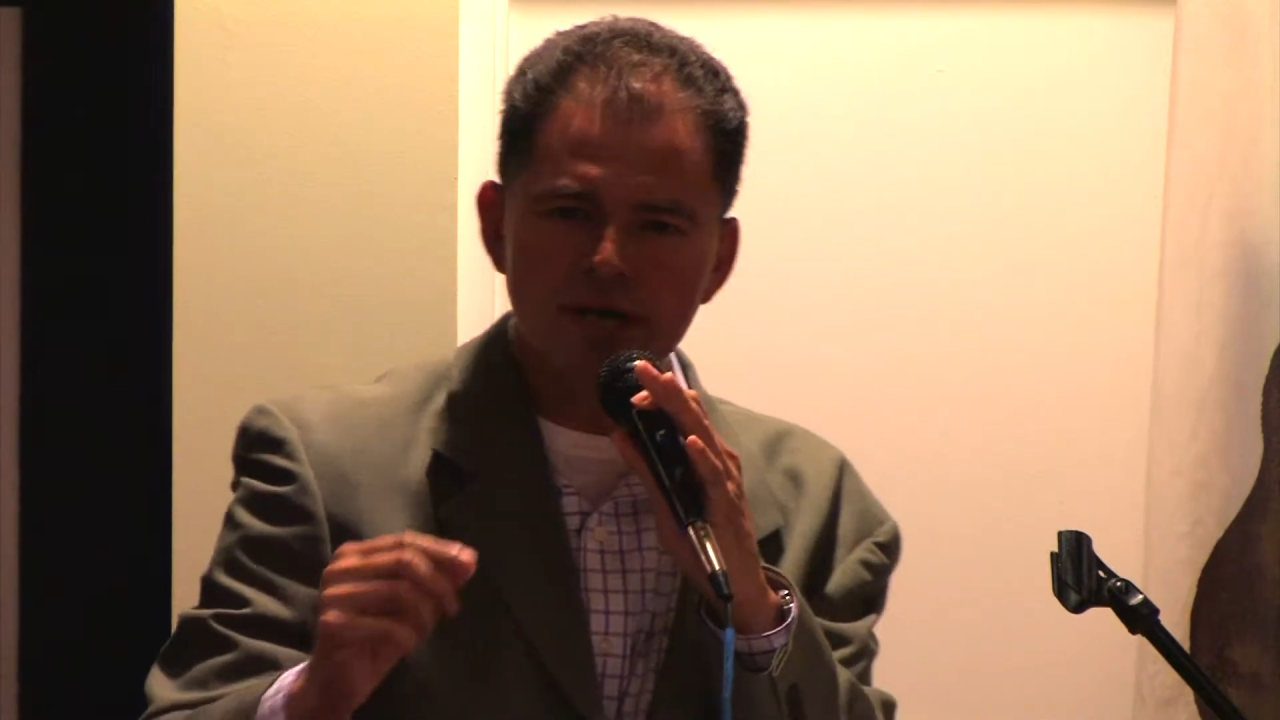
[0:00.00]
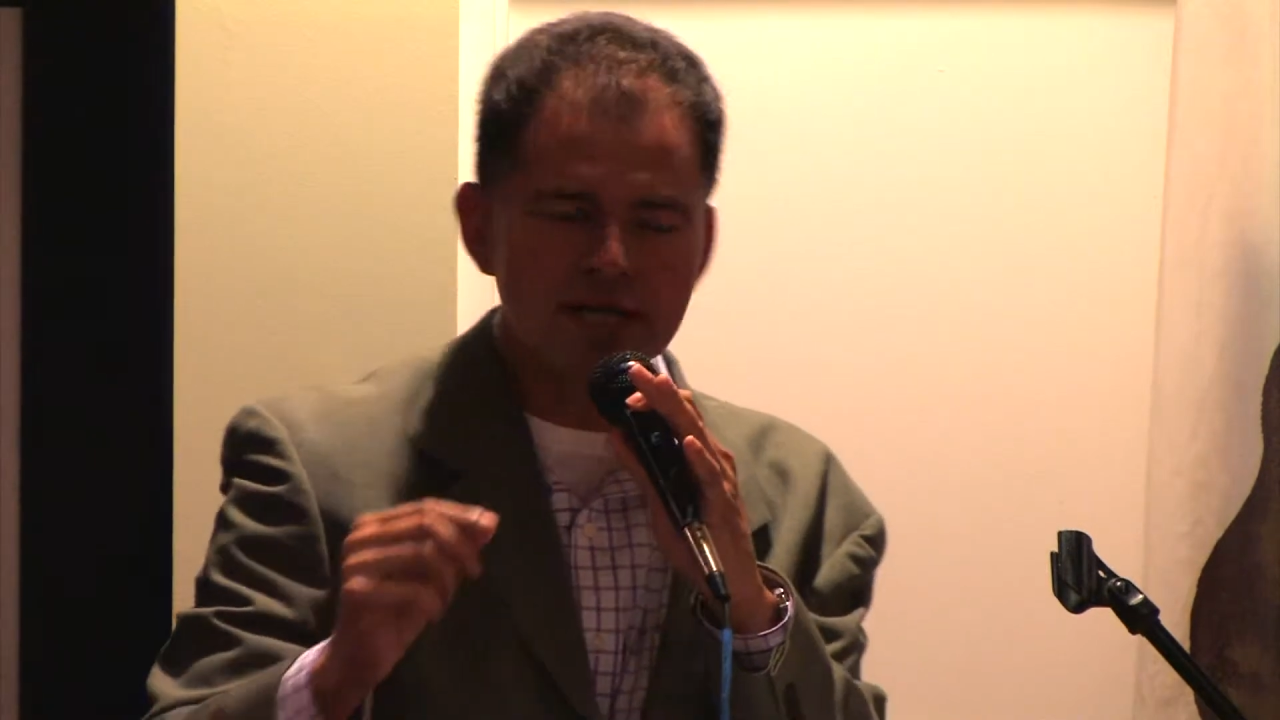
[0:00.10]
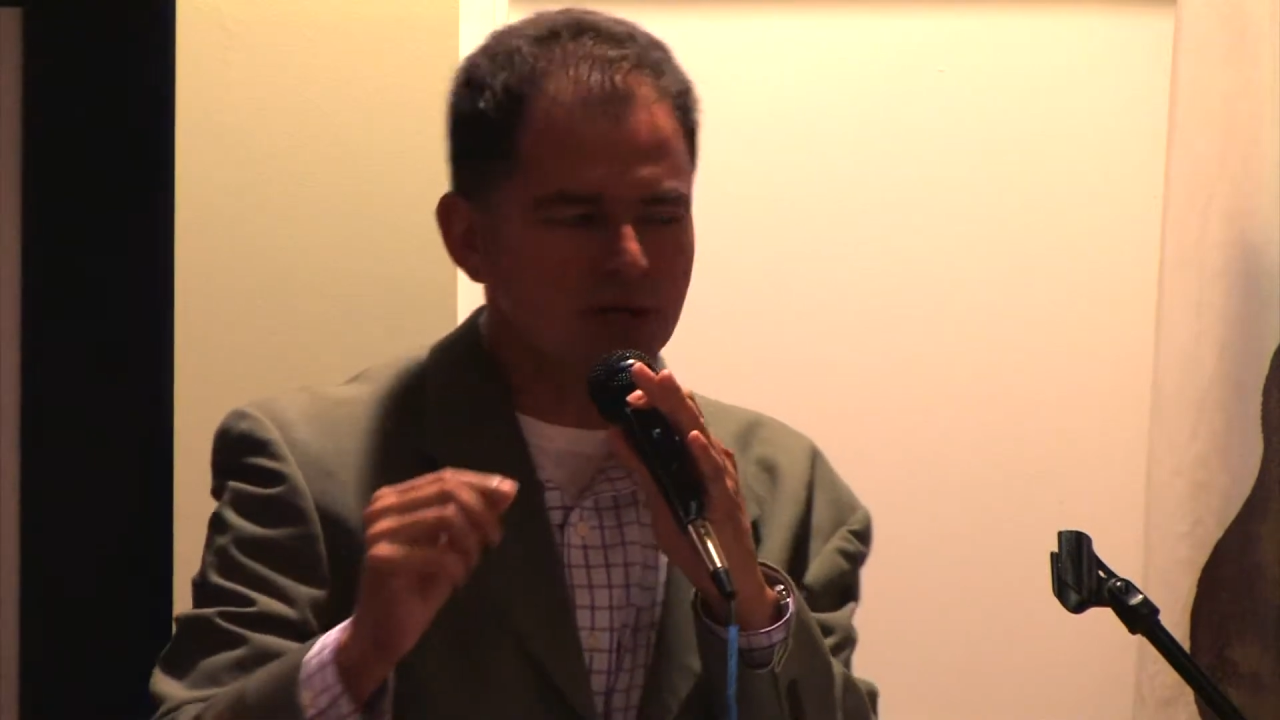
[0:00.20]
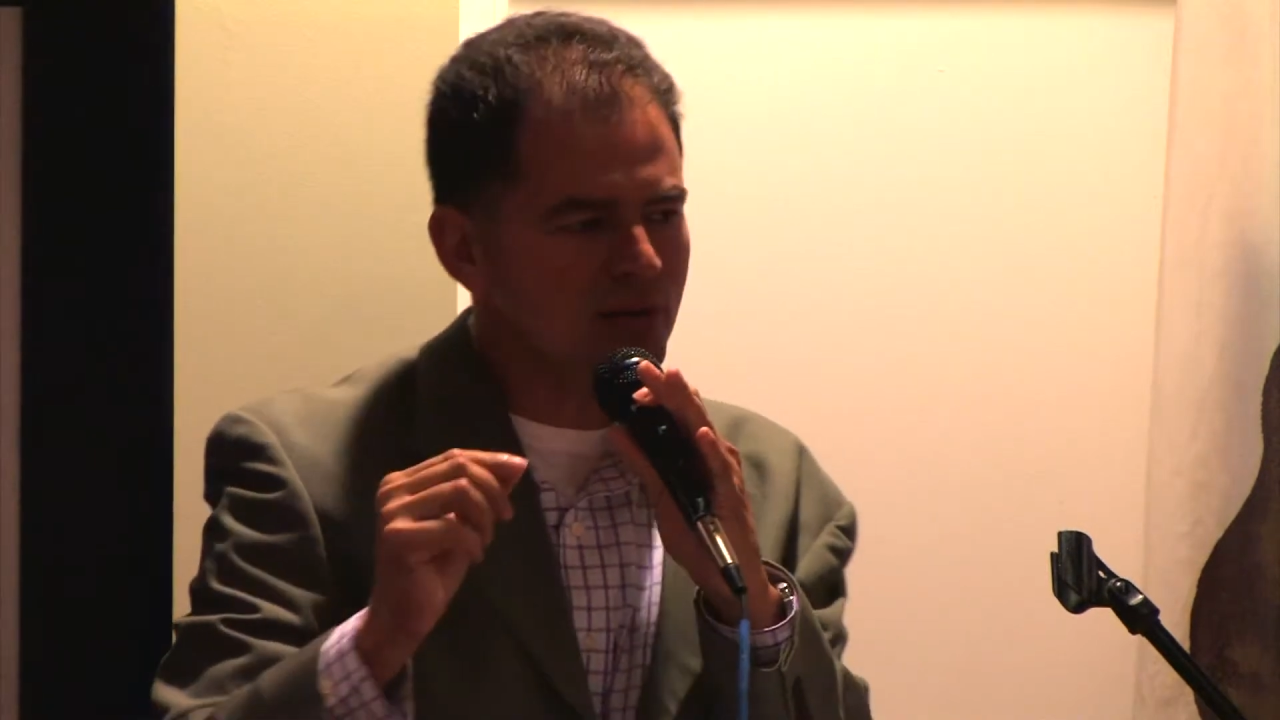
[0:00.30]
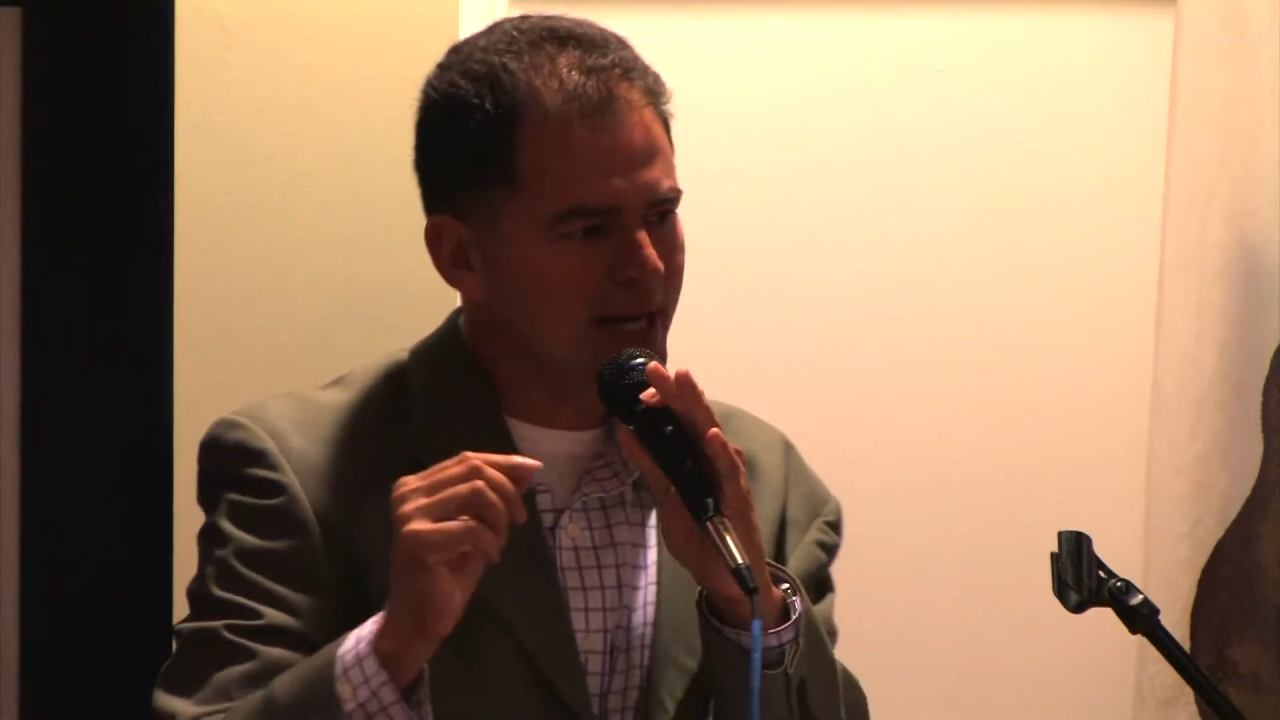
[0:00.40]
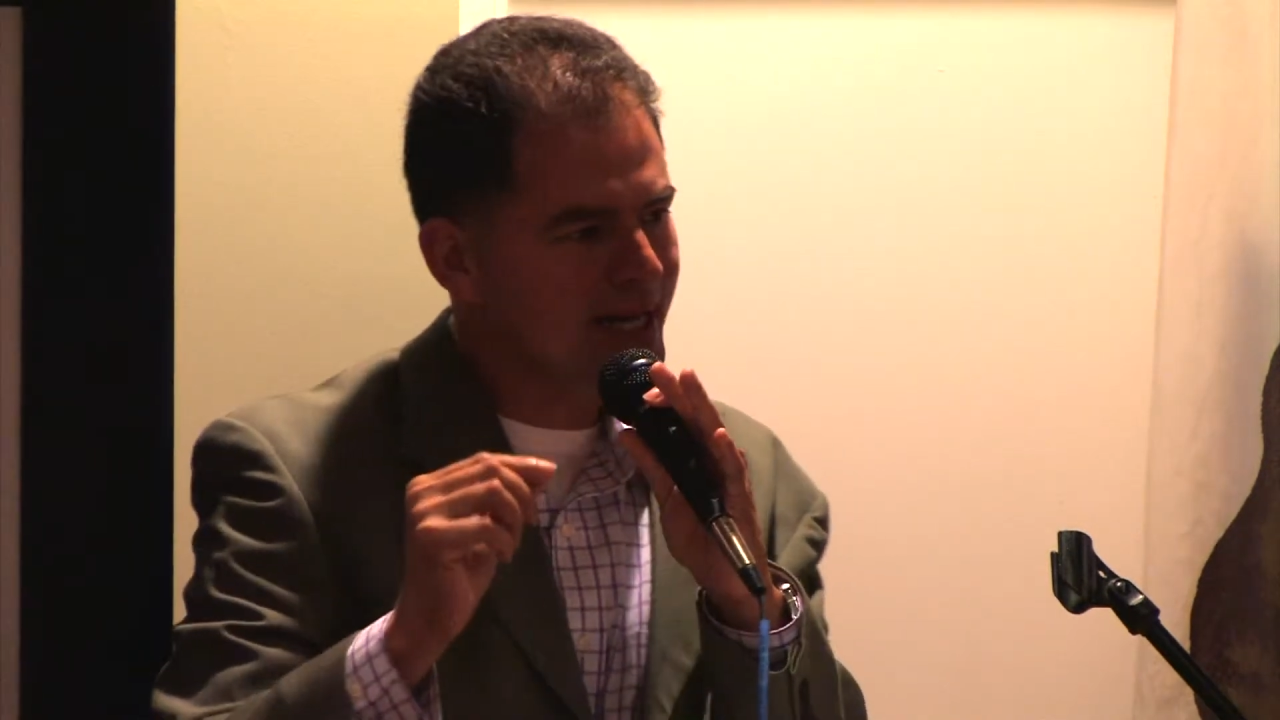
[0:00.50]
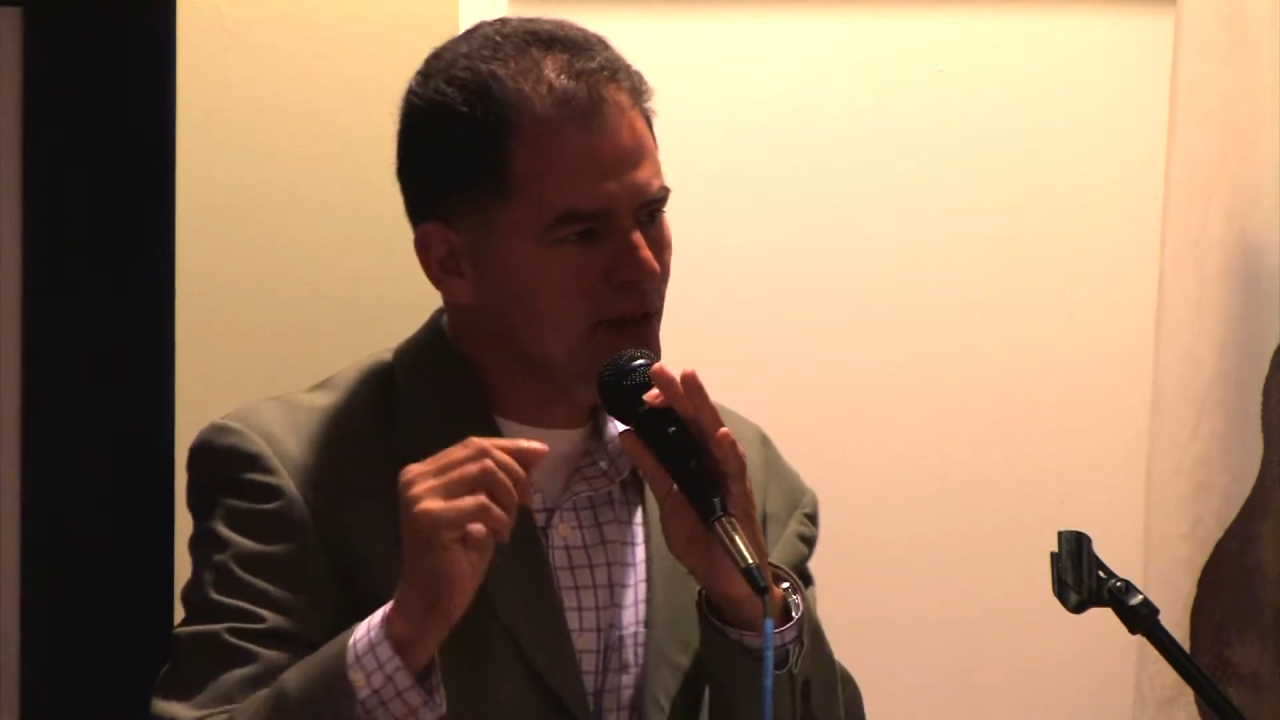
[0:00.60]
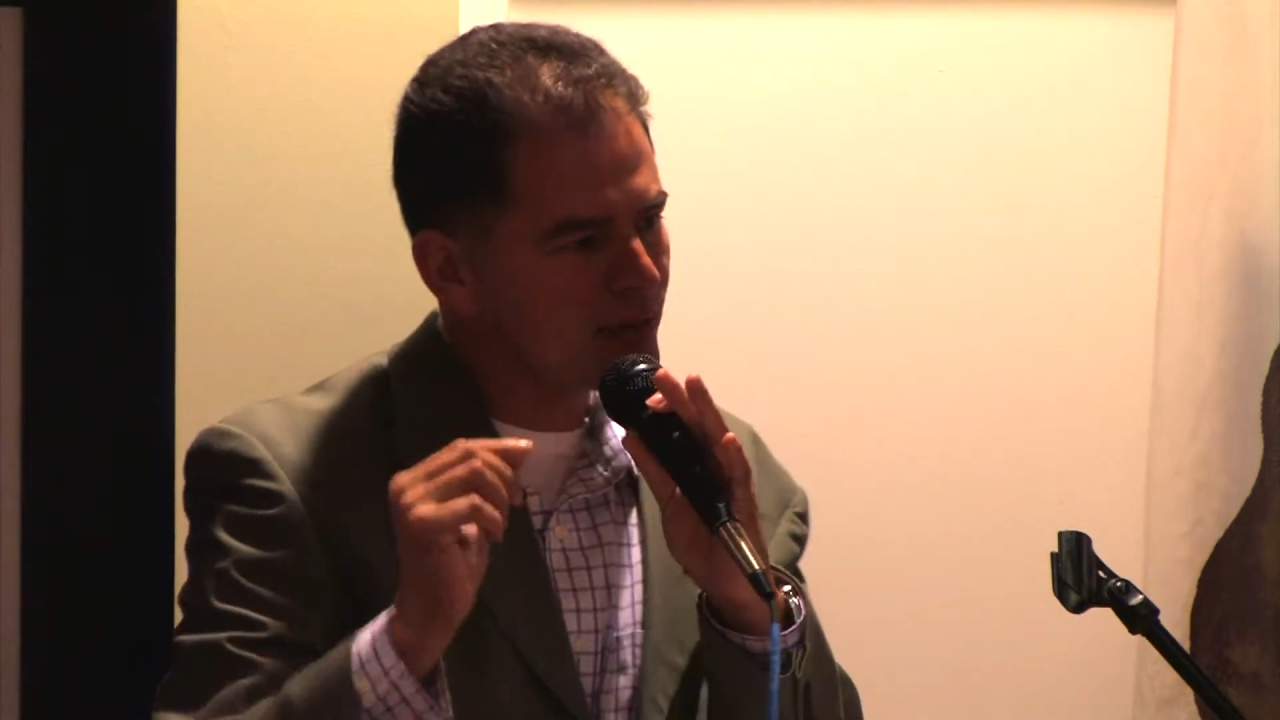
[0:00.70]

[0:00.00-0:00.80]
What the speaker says: at a